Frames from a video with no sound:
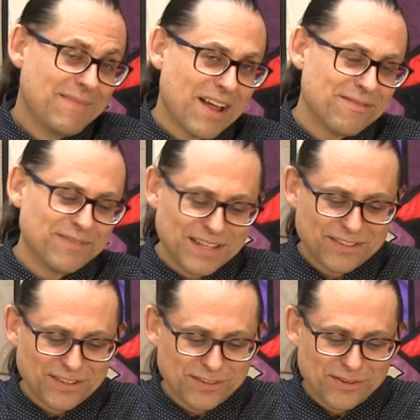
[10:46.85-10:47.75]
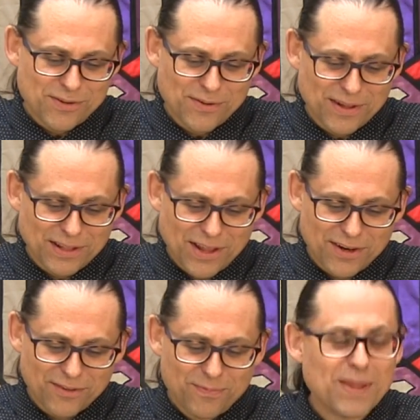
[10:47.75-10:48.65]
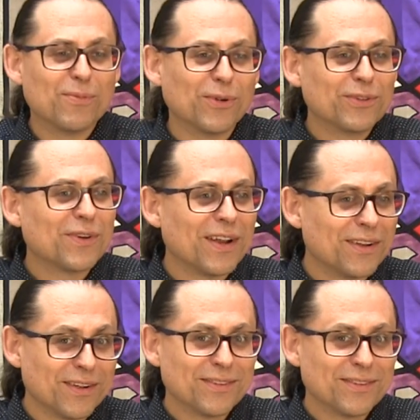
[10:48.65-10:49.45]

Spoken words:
I've listened to a lot of people try to